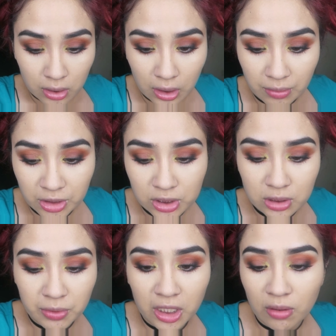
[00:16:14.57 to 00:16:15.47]
Let me
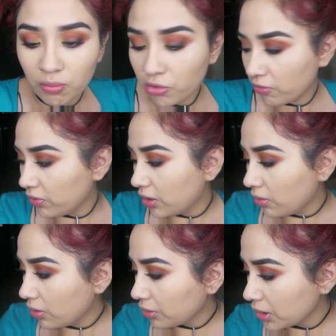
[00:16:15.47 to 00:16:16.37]
just pick up more of that
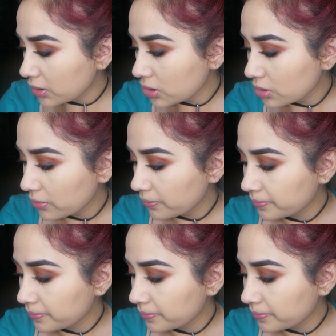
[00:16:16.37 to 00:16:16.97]
orange.